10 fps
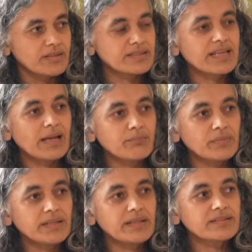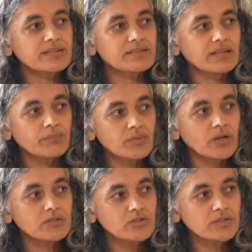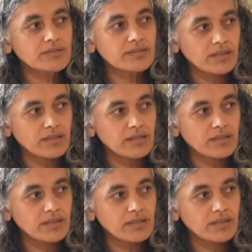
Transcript: It's happening at a subconscious